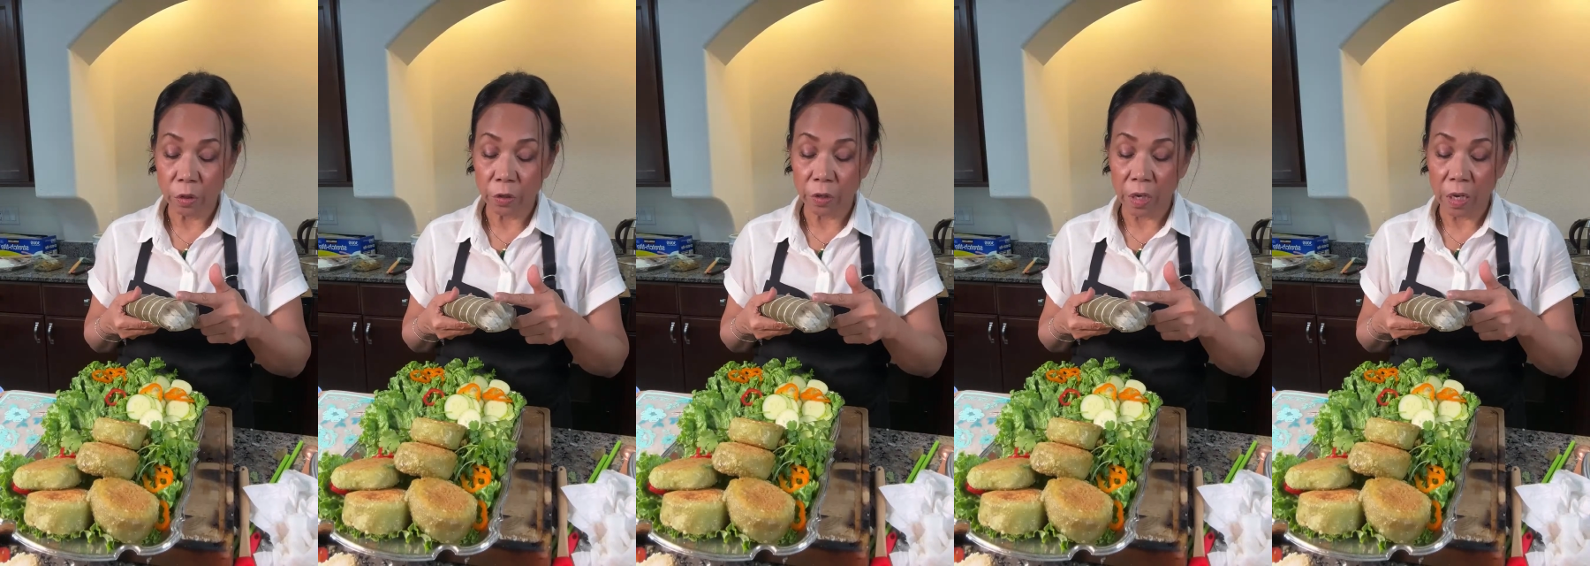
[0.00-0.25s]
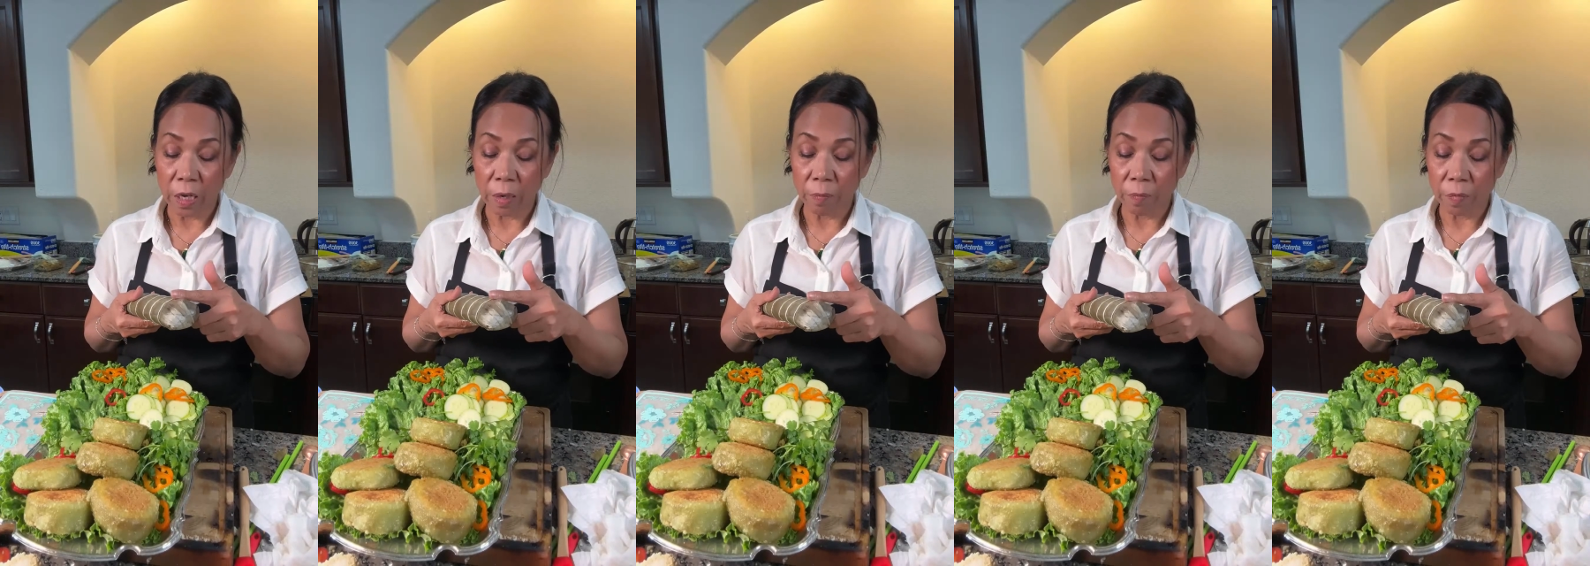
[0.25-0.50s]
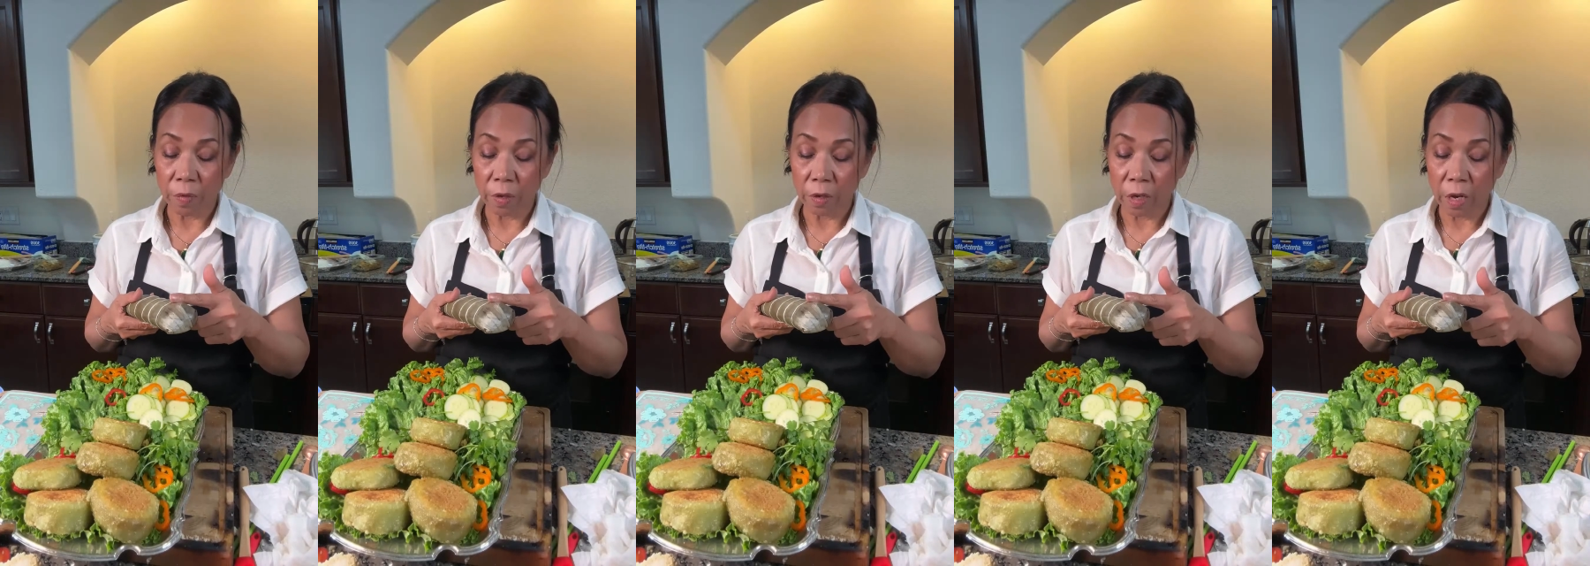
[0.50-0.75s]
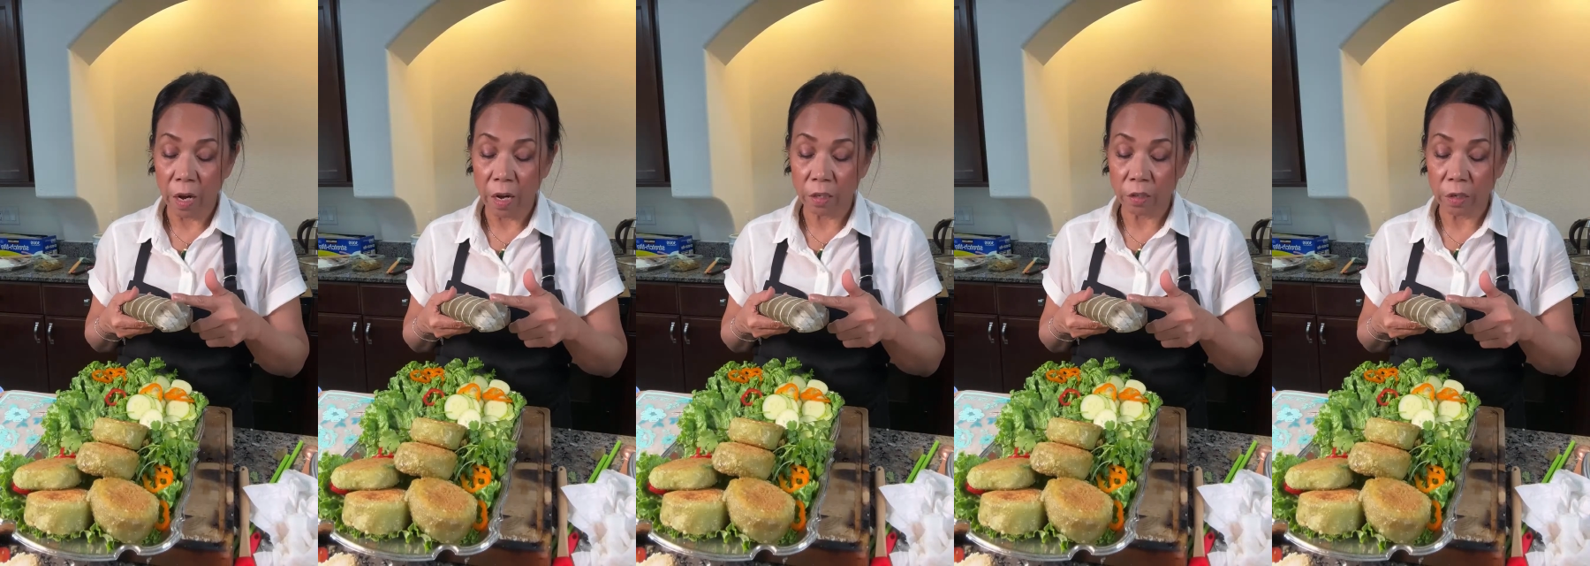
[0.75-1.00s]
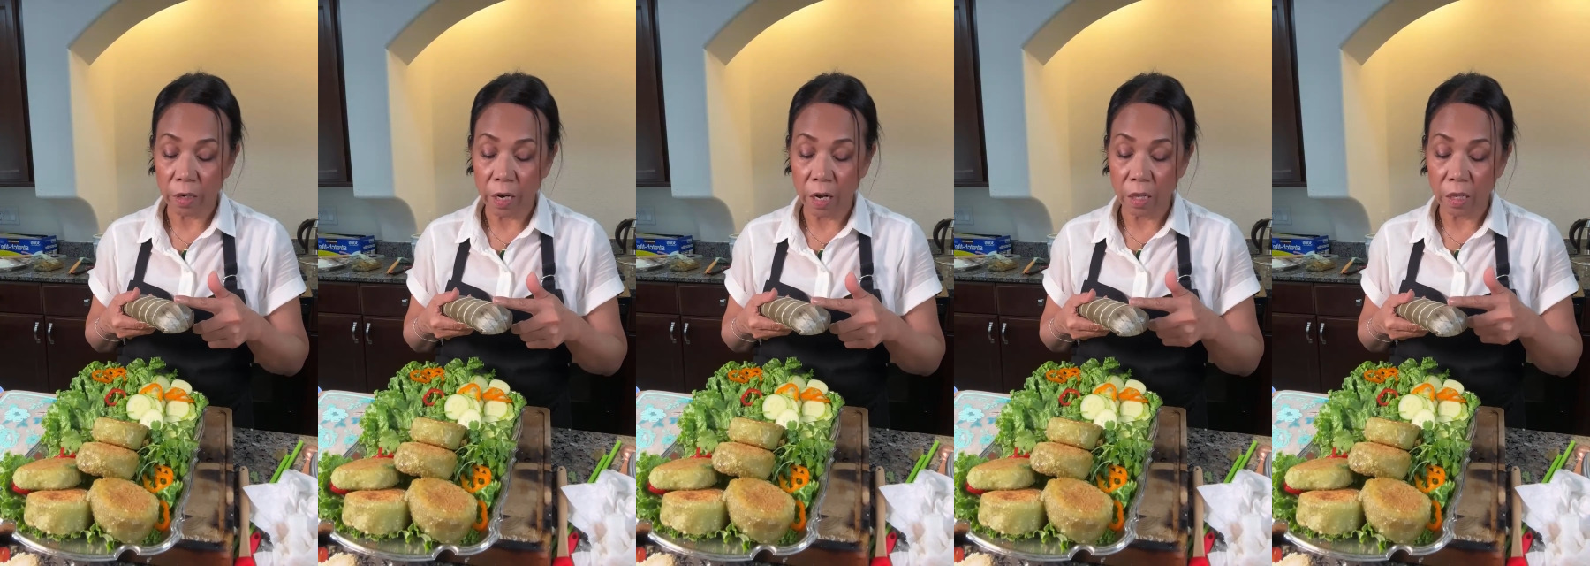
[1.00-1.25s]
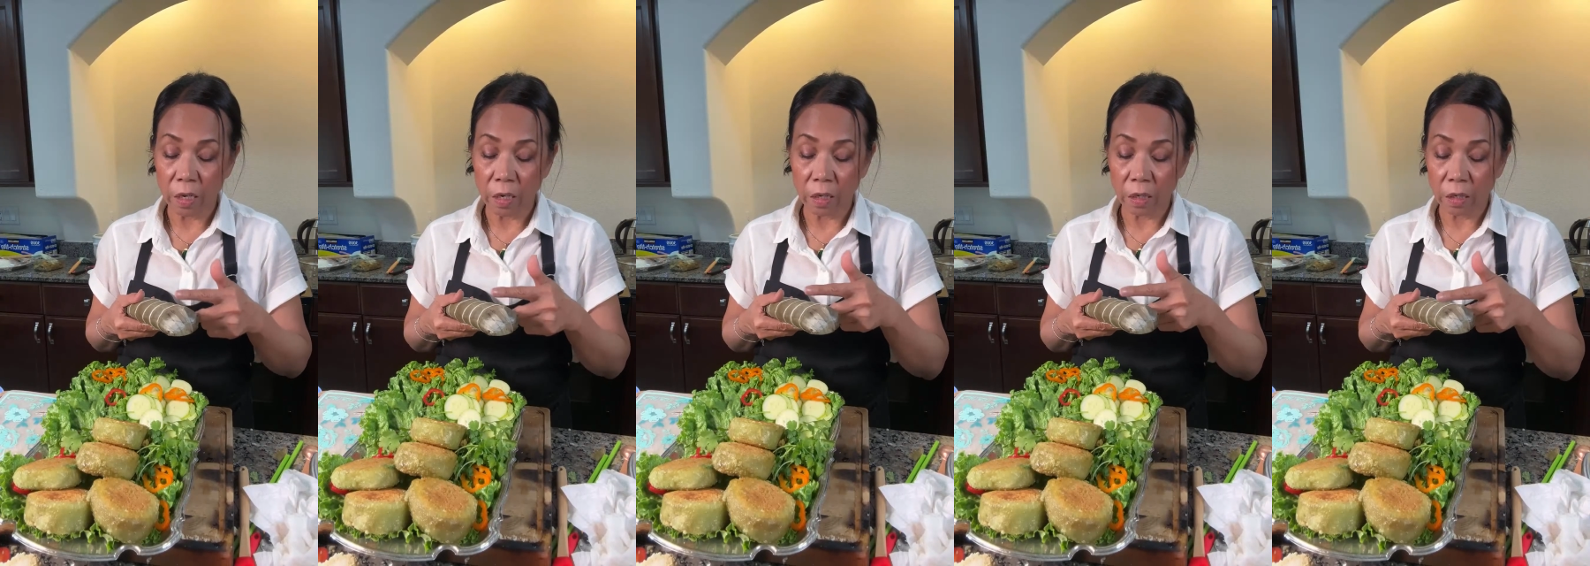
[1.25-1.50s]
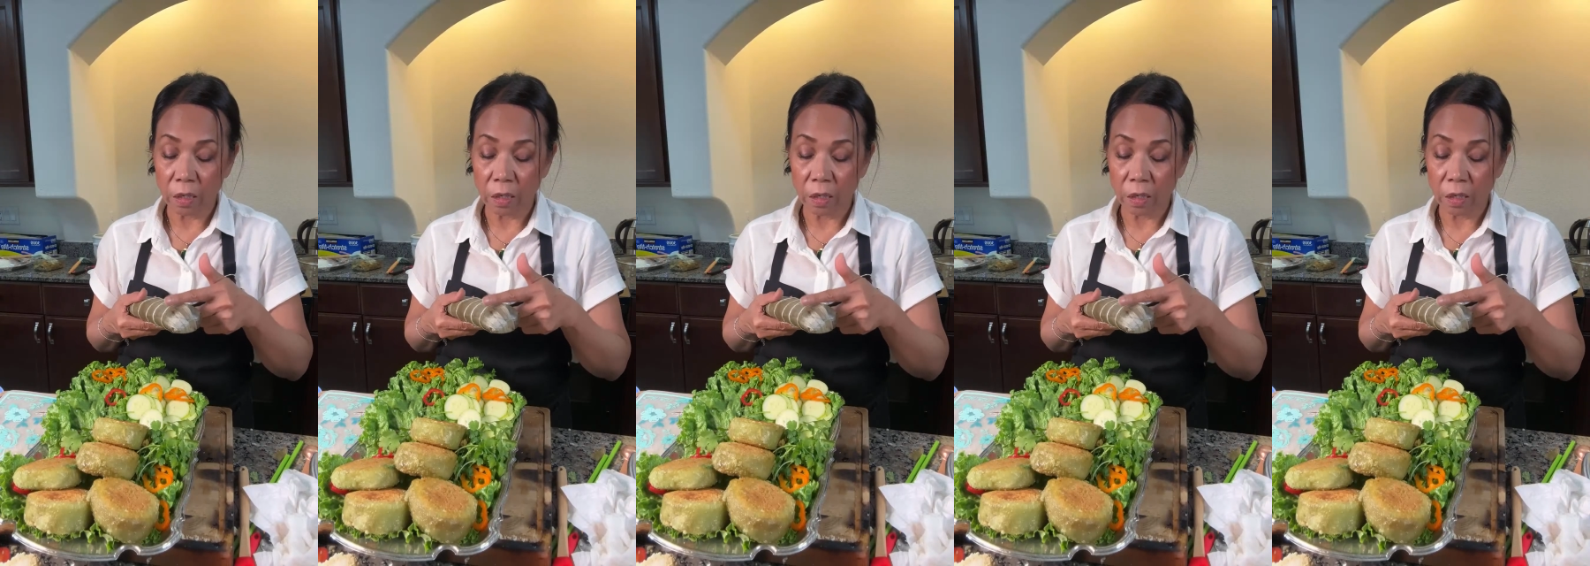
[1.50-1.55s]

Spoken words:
keep the cake together